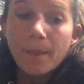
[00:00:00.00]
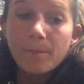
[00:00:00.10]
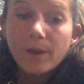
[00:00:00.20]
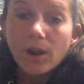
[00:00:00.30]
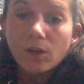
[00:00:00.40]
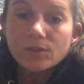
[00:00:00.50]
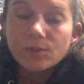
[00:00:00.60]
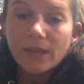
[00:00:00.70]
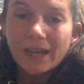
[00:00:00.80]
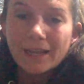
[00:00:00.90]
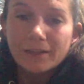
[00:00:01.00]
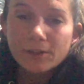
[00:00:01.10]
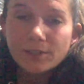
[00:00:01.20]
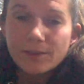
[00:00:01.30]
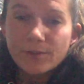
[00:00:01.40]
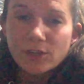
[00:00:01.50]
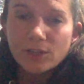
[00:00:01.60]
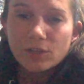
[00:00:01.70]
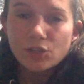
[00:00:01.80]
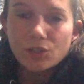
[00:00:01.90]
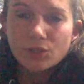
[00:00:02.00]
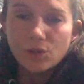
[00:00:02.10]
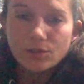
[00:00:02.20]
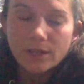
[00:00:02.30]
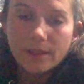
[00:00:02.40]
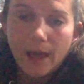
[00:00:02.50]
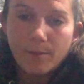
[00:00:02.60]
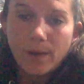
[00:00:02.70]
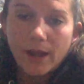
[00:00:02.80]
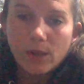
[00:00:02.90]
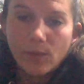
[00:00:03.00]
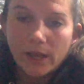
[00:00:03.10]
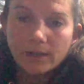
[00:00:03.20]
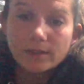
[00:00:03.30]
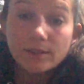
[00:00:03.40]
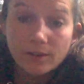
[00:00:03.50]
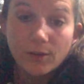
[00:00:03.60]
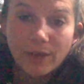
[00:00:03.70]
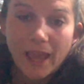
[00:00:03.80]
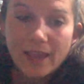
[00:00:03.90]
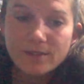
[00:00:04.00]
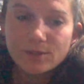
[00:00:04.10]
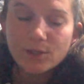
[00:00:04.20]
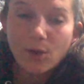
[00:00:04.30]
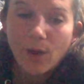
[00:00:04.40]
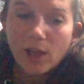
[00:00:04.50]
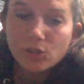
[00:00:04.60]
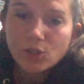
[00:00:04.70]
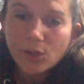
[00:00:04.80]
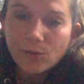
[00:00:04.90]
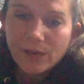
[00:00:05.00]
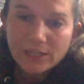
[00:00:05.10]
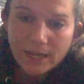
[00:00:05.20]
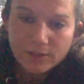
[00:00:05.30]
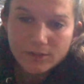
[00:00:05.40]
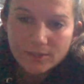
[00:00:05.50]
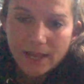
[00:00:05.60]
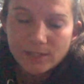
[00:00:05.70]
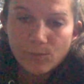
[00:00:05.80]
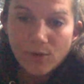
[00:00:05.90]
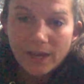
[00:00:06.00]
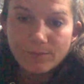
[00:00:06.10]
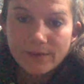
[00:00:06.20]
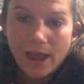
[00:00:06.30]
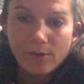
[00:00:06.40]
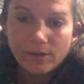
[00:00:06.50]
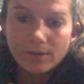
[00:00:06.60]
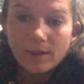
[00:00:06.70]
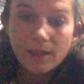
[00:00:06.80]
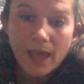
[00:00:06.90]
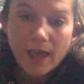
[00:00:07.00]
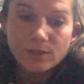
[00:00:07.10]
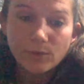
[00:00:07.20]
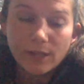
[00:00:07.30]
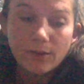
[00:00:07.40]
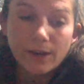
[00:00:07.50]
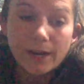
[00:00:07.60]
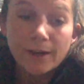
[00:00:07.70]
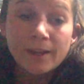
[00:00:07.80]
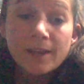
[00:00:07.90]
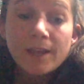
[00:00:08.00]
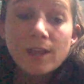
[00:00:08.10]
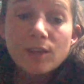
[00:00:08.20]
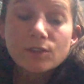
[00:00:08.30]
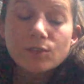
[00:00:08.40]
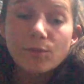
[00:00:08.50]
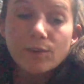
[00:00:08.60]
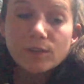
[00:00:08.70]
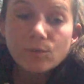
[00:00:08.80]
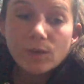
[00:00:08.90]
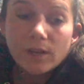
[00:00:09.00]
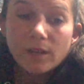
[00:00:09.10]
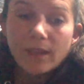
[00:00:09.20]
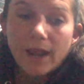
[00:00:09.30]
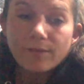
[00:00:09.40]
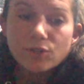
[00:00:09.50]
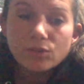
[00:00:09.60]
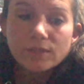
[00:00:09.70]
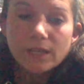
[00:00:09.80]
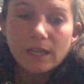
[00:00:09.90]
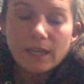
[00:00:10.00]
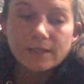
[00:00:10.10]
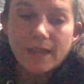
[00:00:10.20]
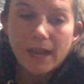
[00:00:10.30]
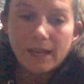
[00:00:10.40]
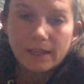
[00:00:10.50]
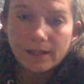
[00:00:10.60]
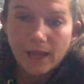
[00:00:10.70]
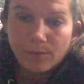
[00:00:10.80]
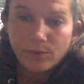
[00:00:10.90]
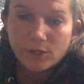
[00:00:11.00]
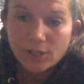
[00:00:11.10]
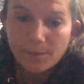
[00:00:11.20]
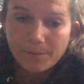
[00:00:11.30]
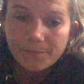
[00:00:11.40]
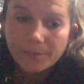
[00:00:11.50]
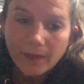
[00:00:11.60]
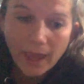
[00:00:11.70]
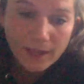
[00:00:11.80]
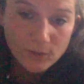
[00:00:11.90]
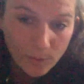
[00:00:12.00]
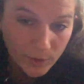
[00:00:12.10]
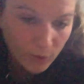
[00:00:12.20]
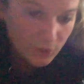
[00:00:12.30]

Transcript: but also getting a little different than just using that body weight. Okay, so I'll show you each exercise and break them down as we go here. So the first one that I've chosen is that incline push-up. Okay, so I'm gonna go